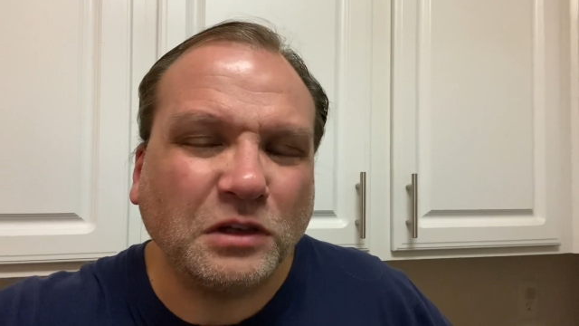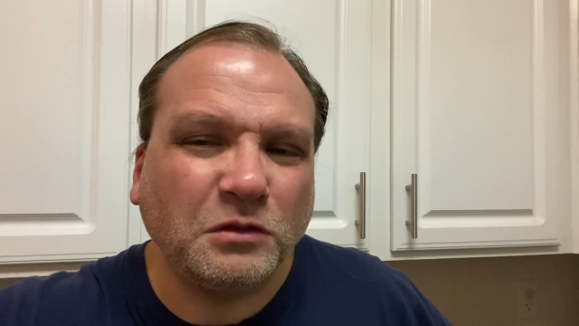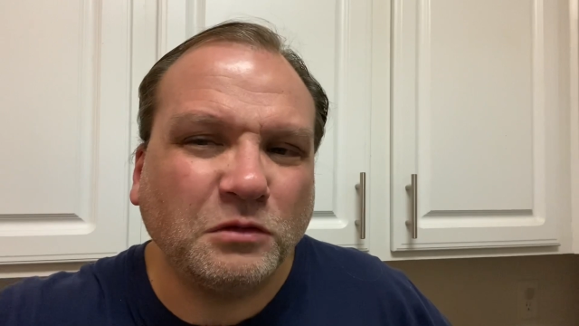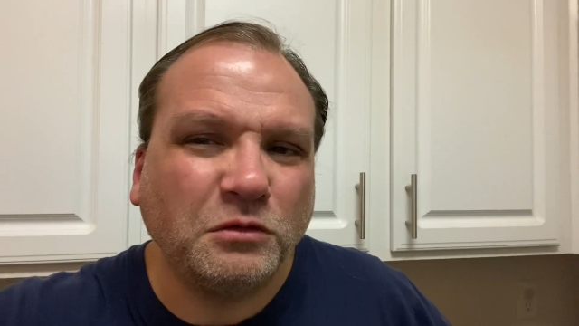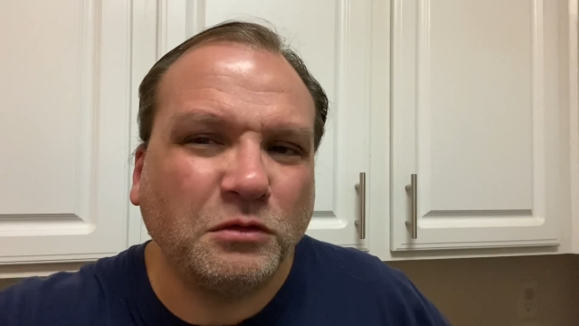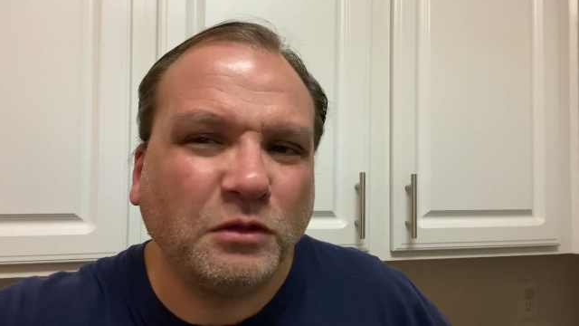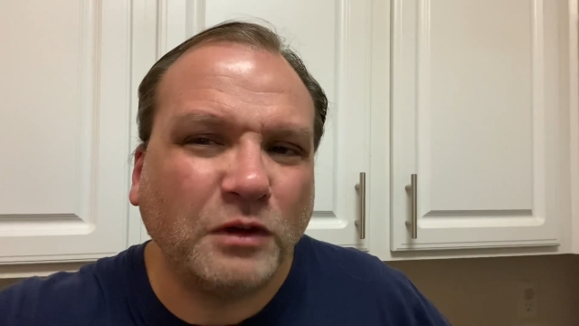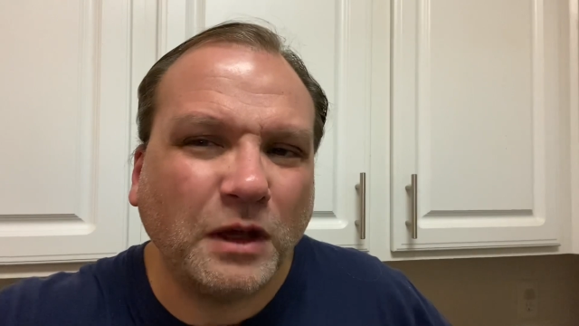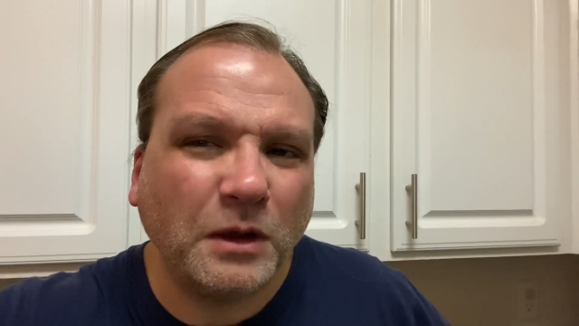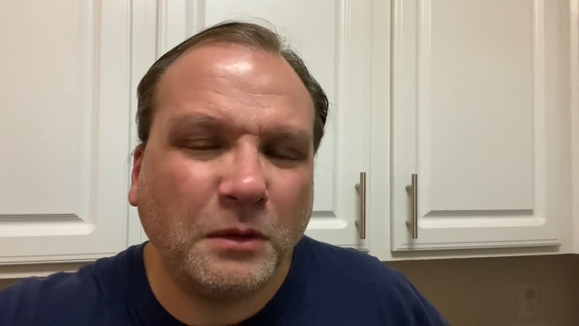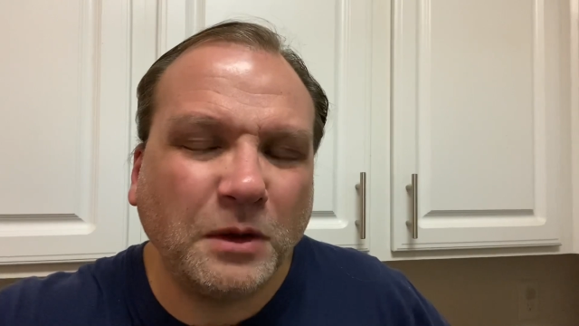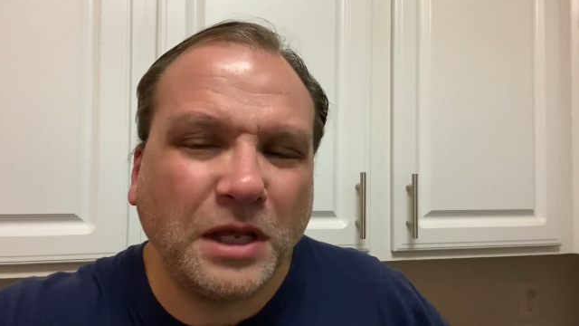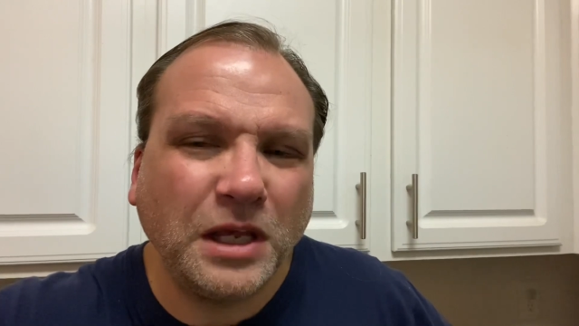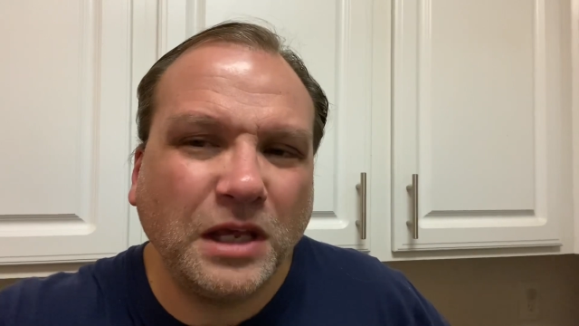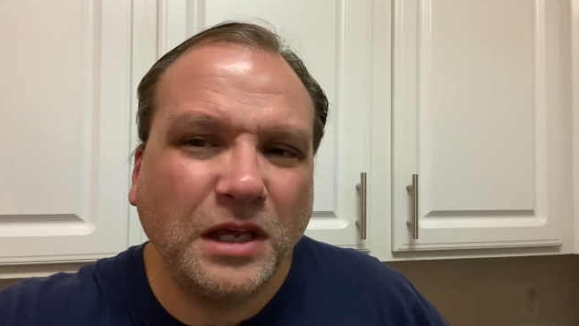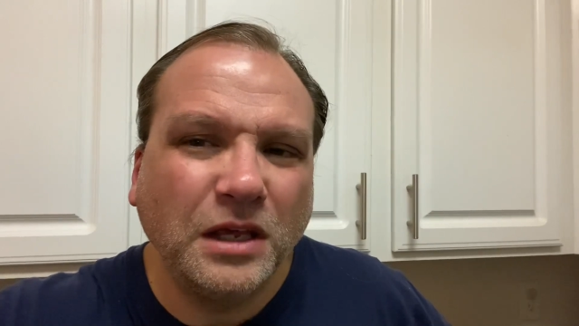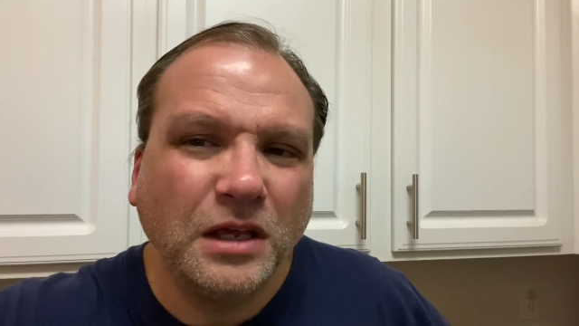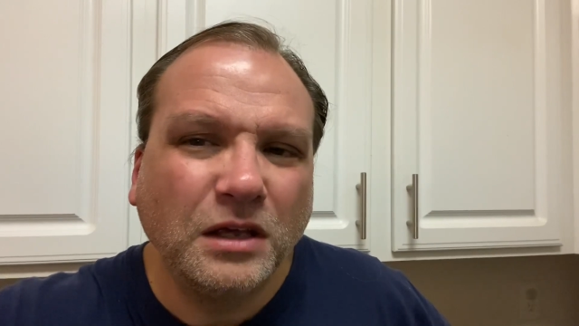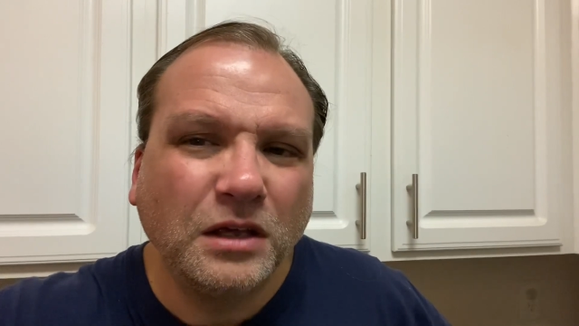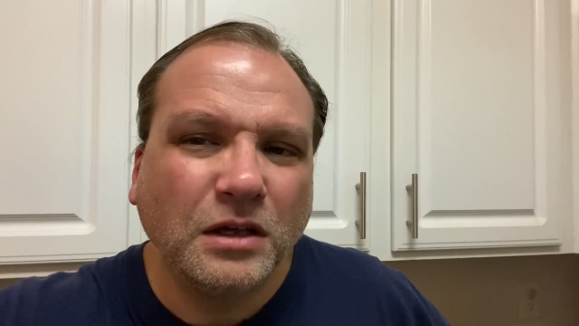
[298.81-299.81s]

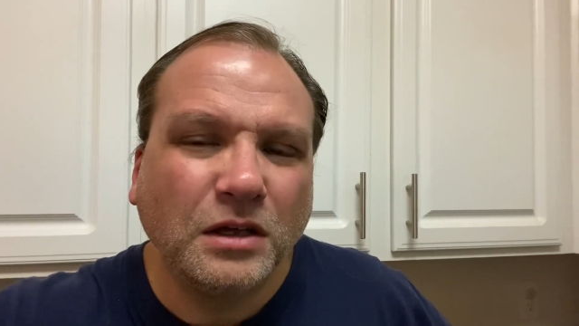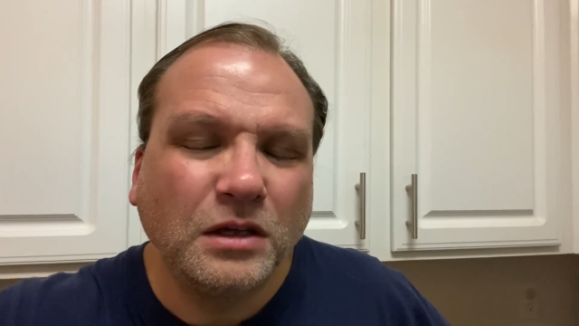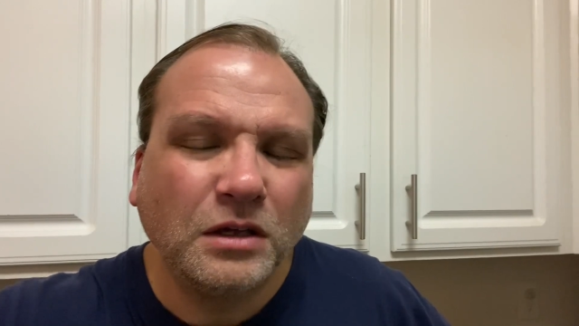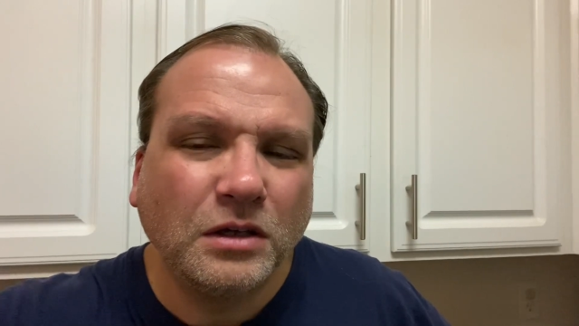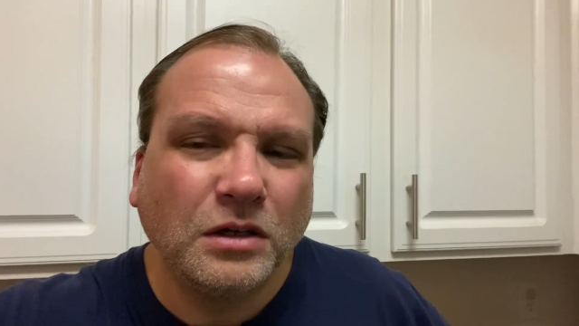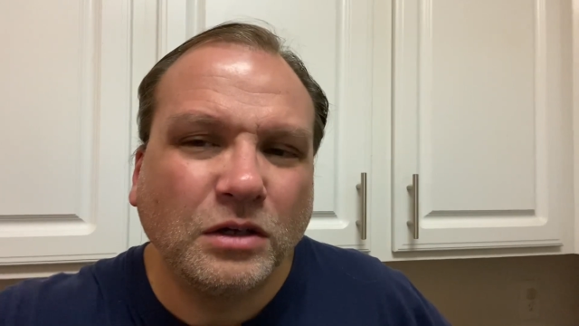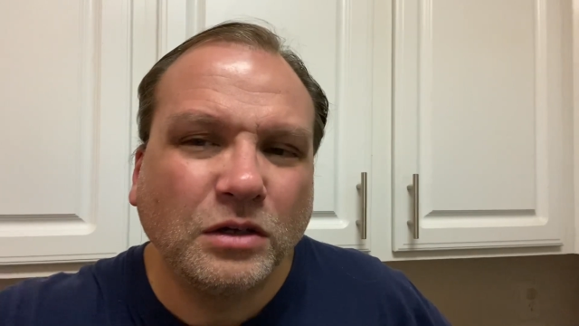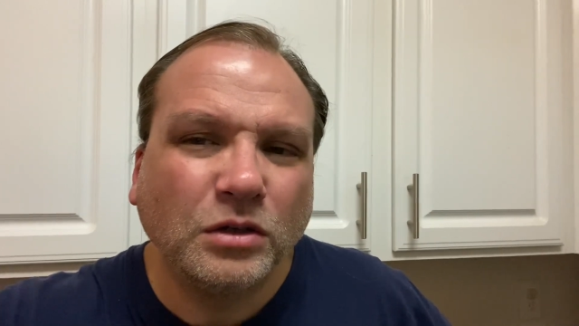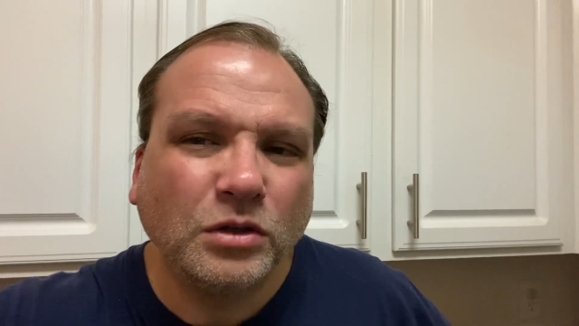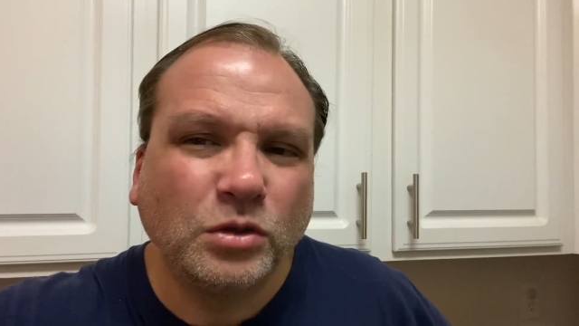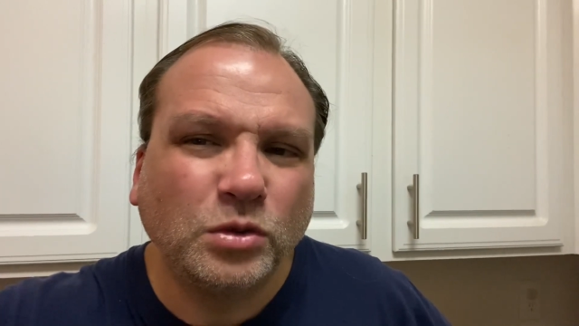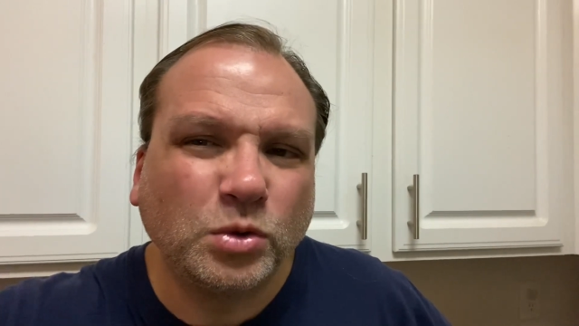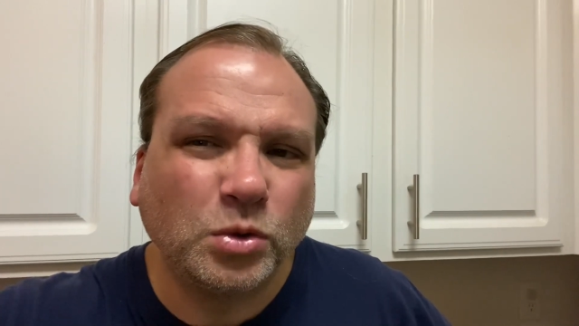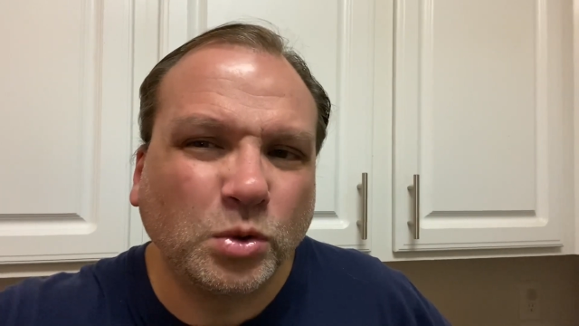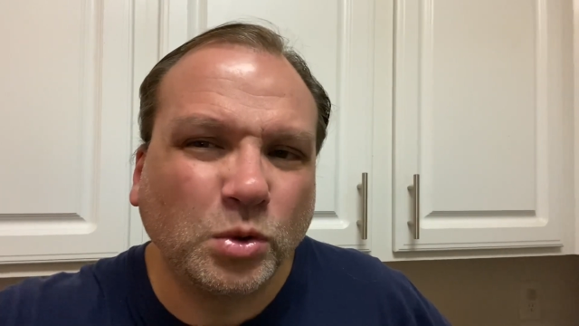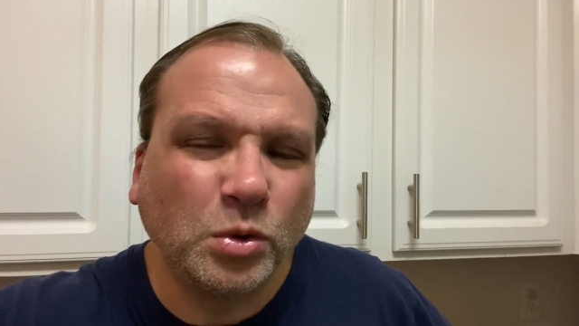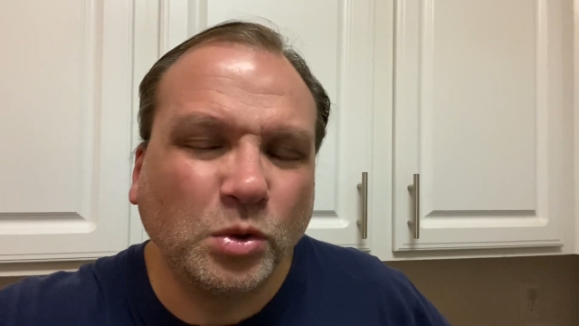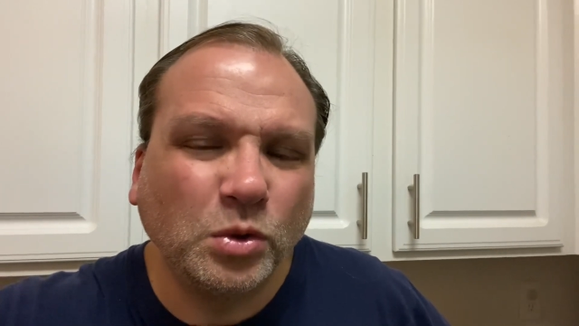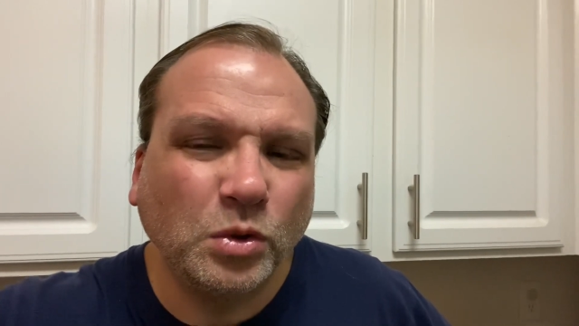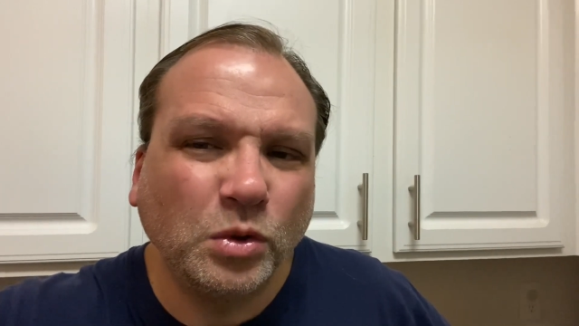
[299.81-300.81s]
very
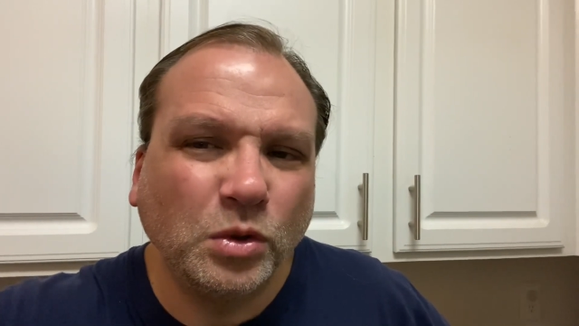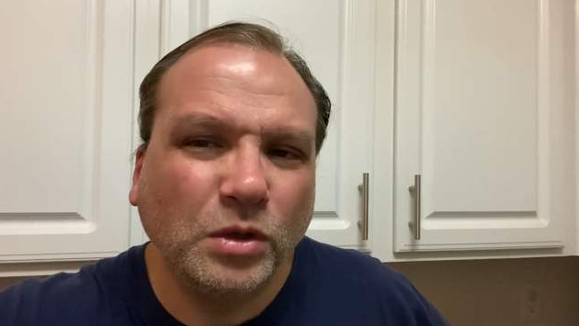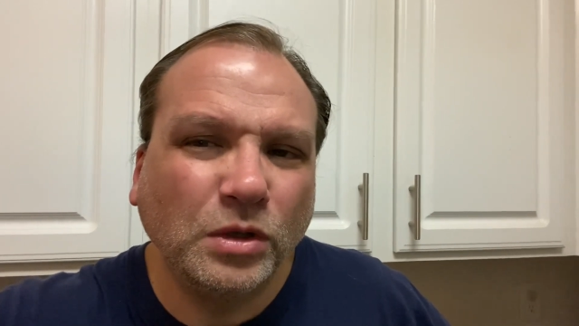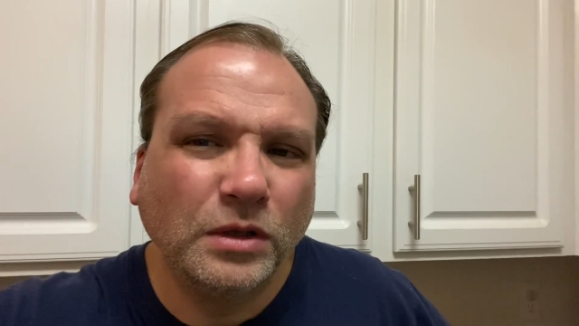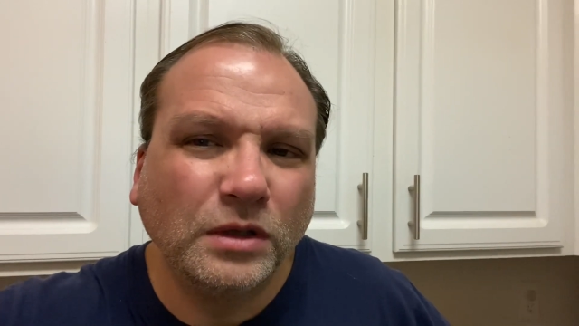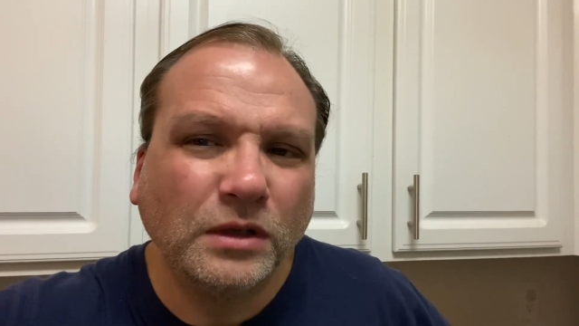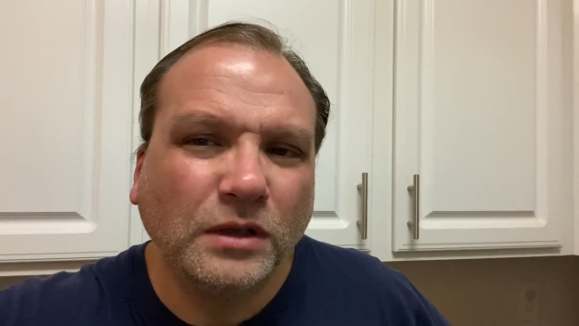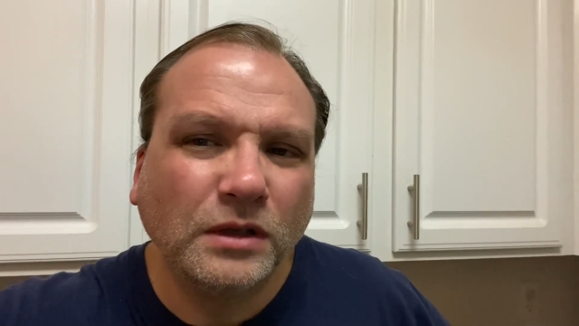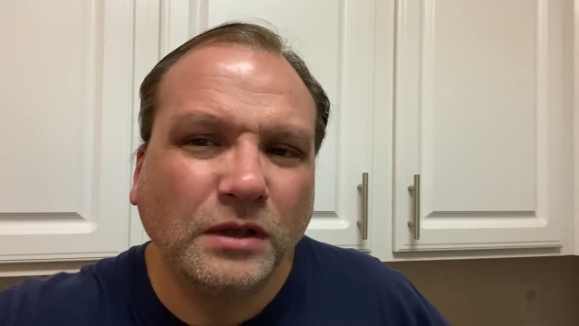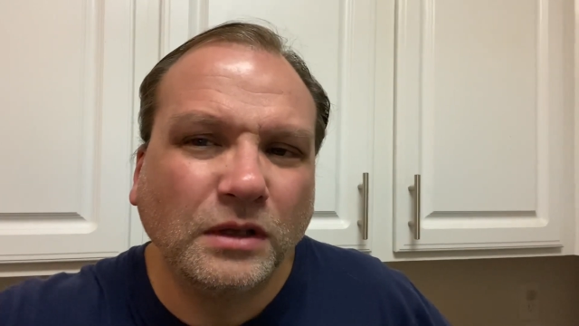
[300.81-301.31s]
cruel